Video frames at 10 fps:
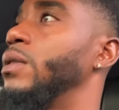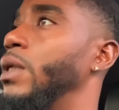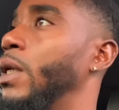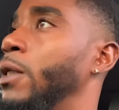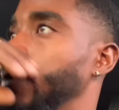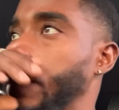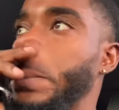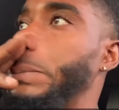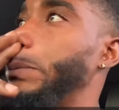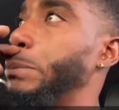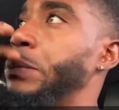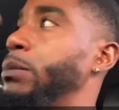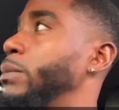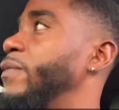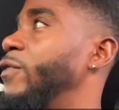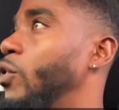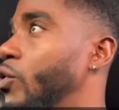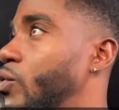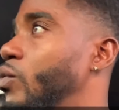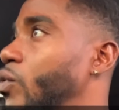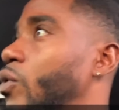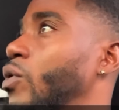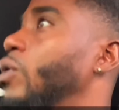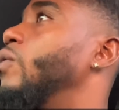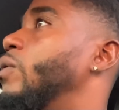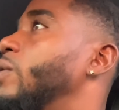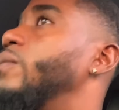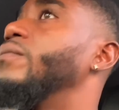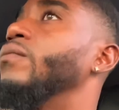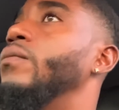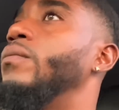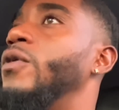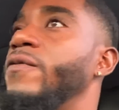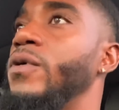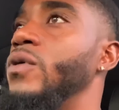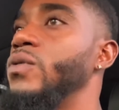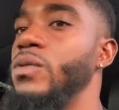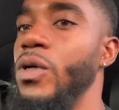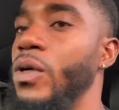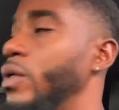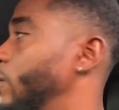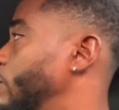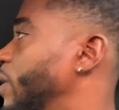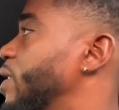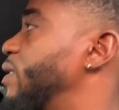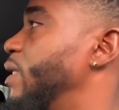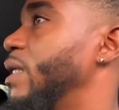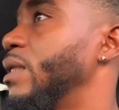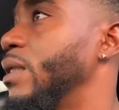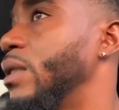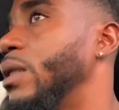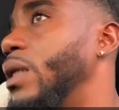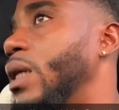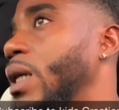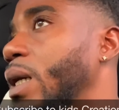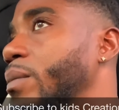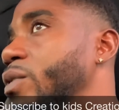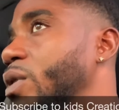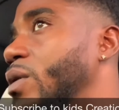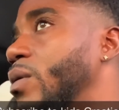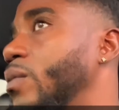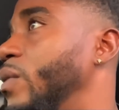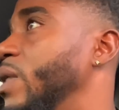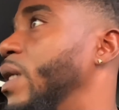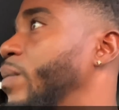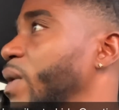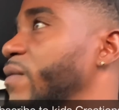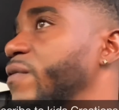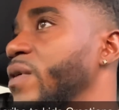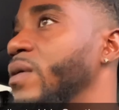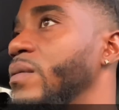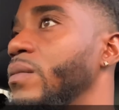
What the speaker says: And for those who know, no know. But for those who don't know, me I said that. So we did a plan for